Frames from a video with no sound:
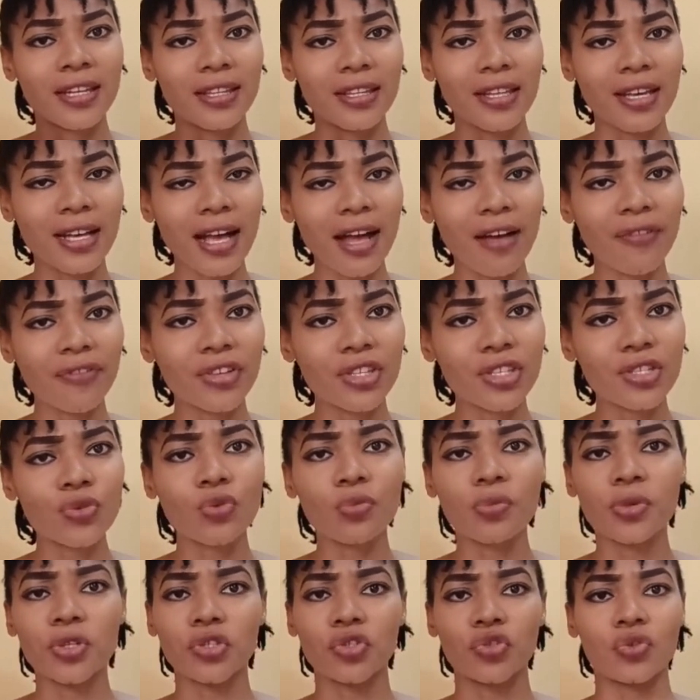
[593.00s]
the cavity
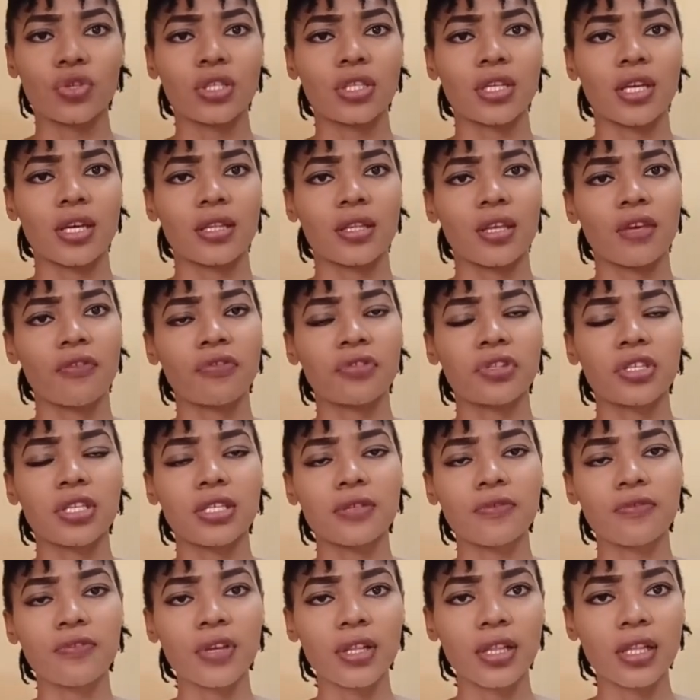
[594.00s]
will be treated. If it
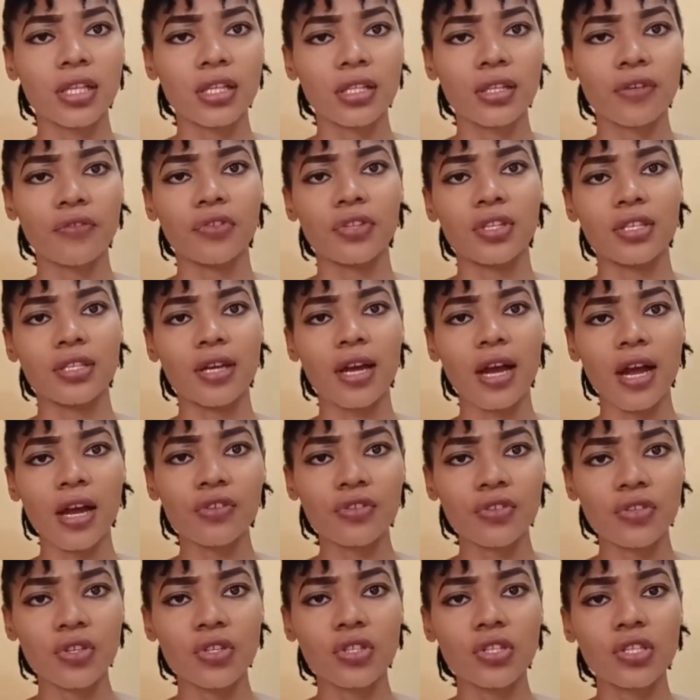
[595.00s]
is filling, if it is
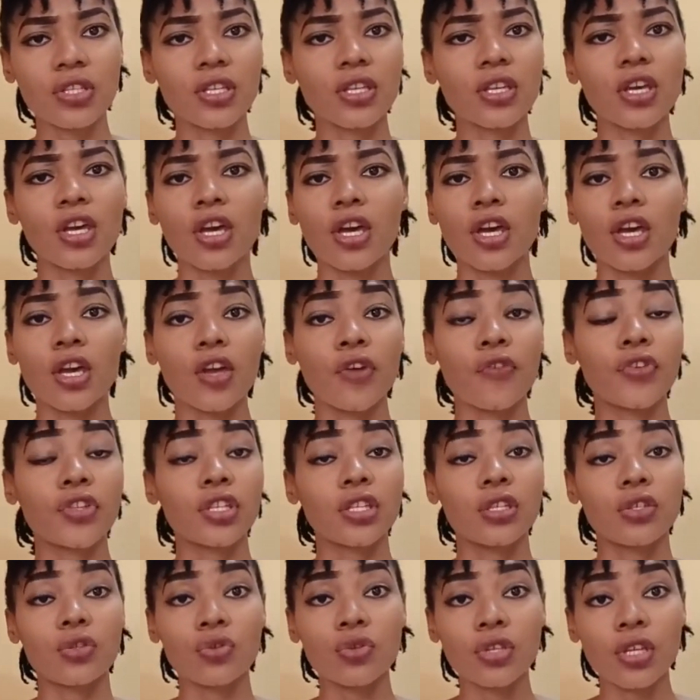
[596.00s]
RCT, if it
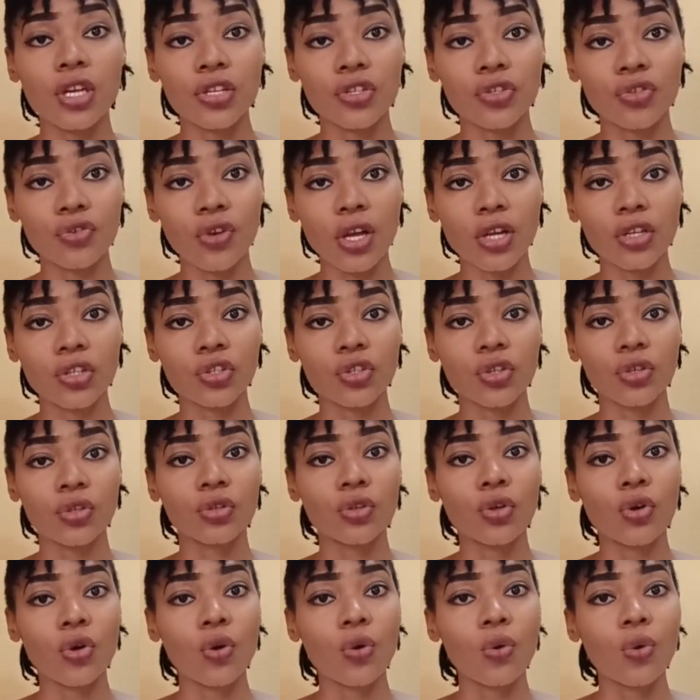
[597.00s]
is tooth
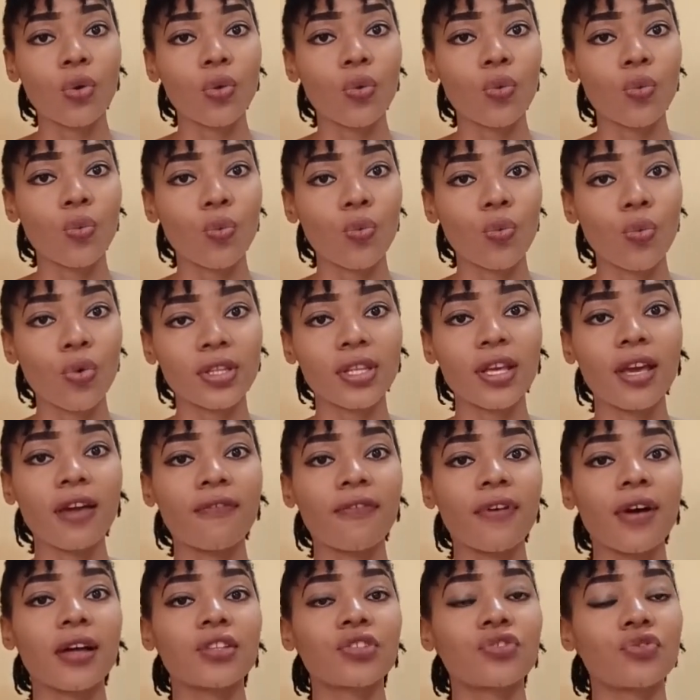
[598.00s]
extraction,
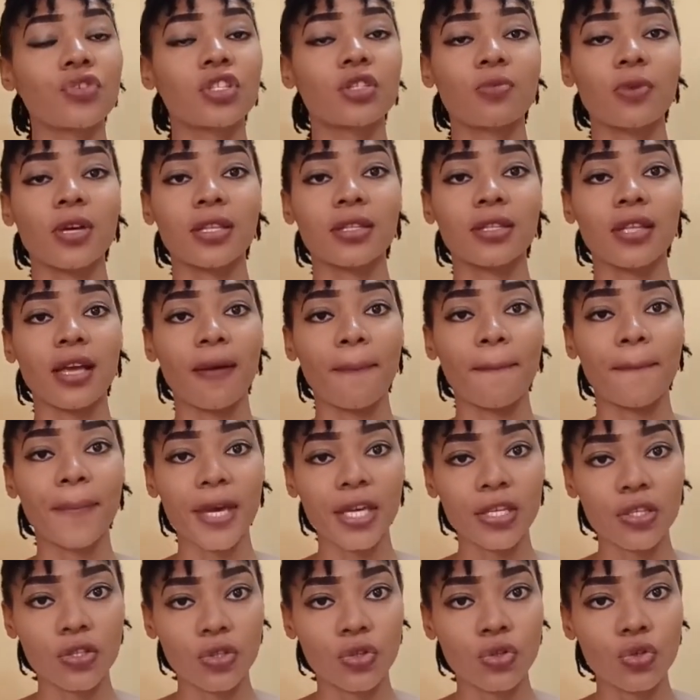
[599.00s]
whatever treatment that
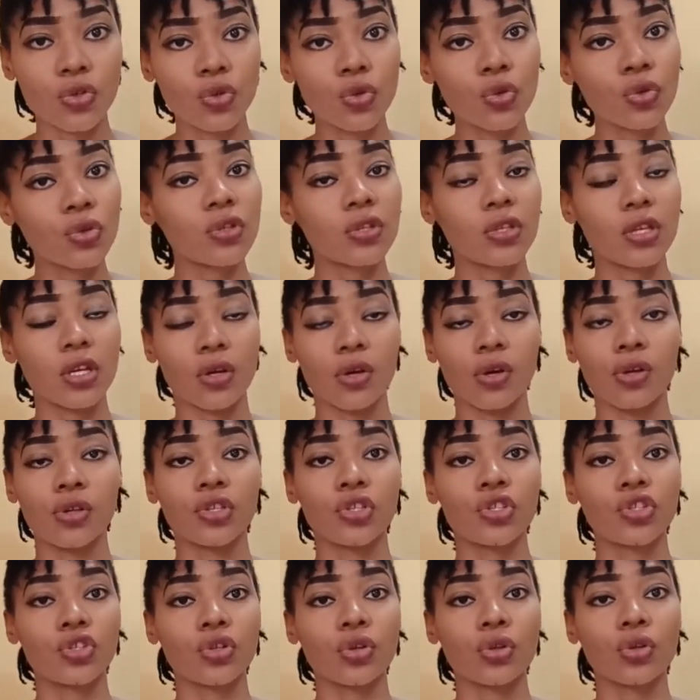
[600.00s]
best suits the
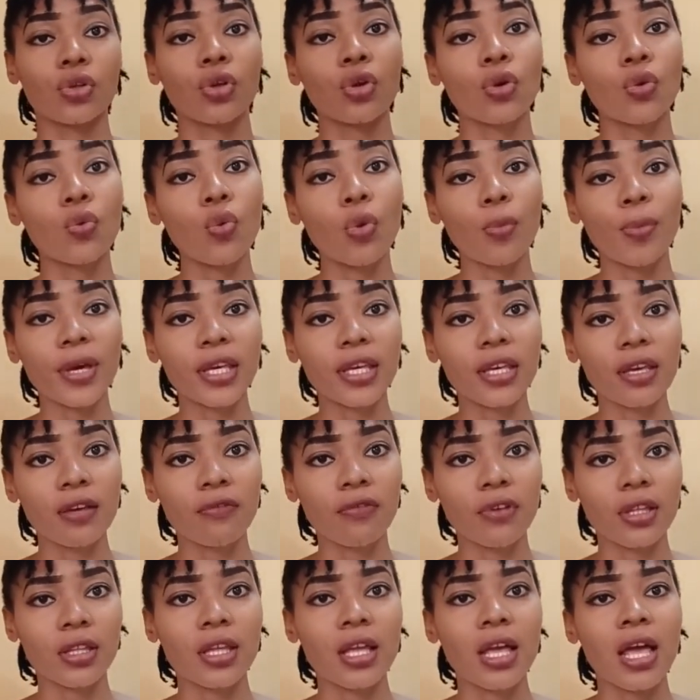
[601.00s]
condition will be
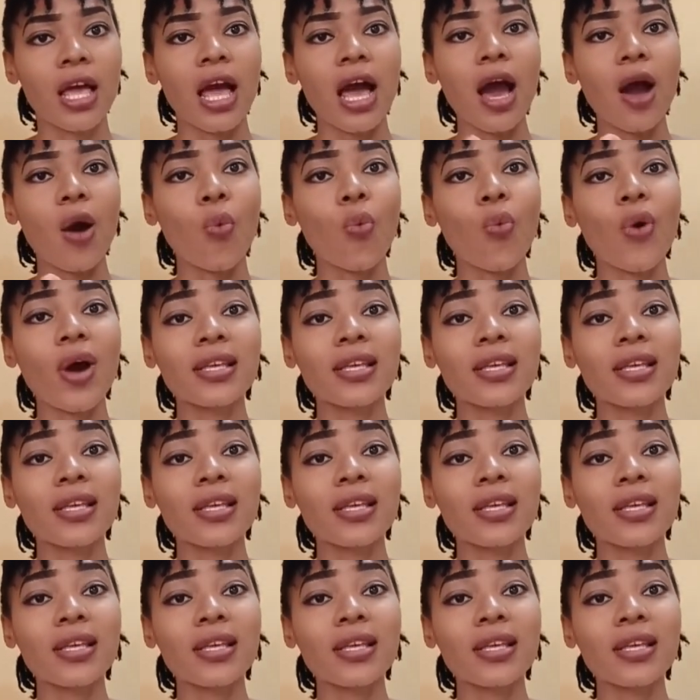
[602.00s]
given. And